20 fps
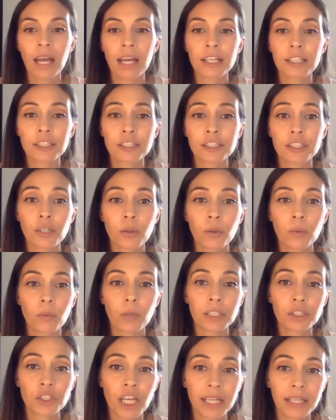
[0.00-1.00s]
So
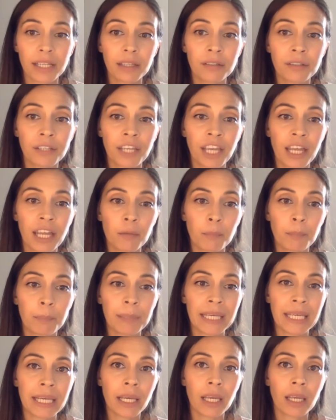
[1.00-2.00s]
a check-in can
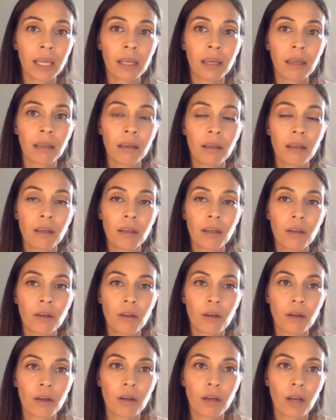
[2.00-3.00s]
be
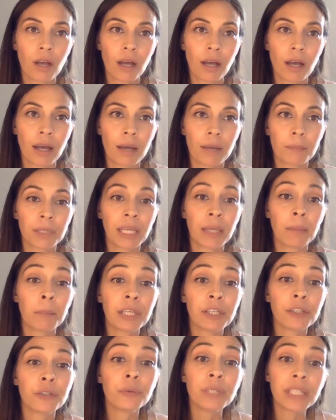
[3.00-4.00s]

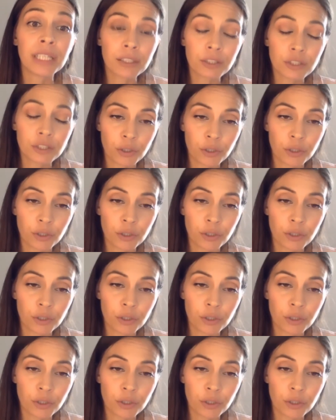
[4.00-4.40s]
unique to